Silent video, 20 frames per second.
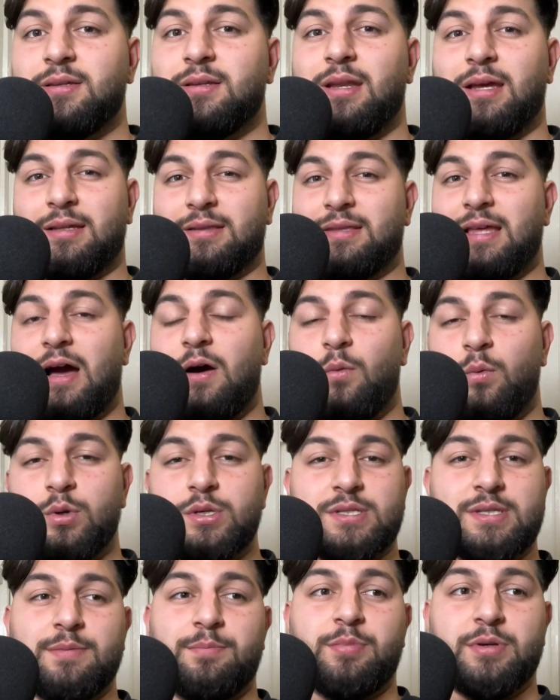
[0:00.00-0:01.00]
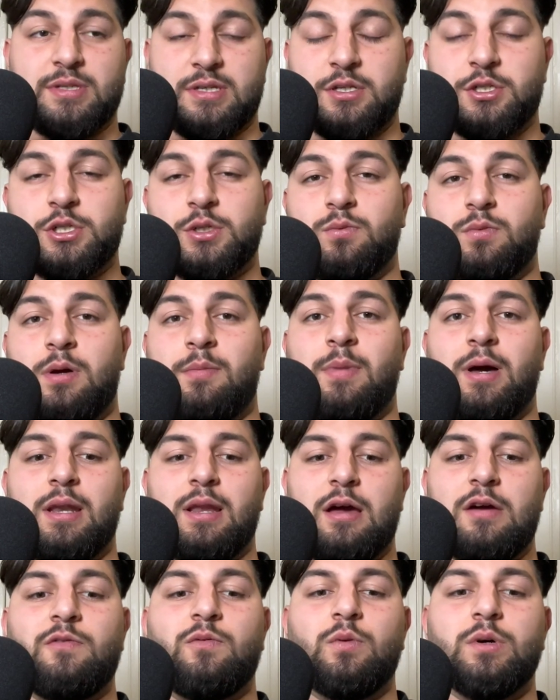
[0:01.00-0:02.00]
Like, that was the position where my
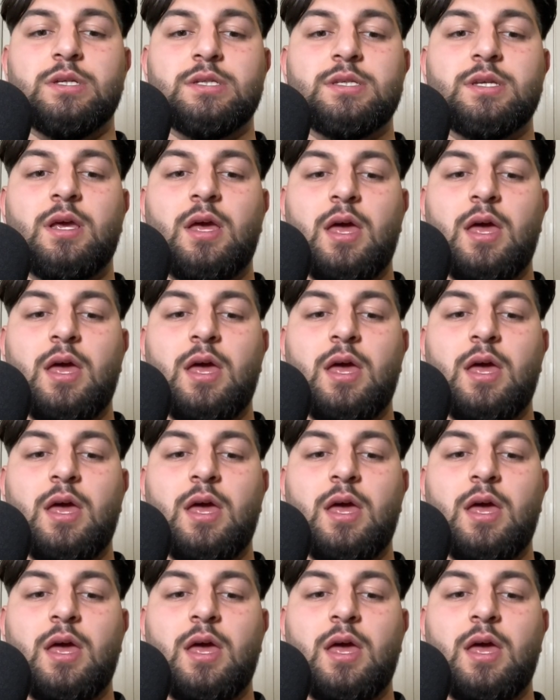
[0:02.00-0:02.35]
life was.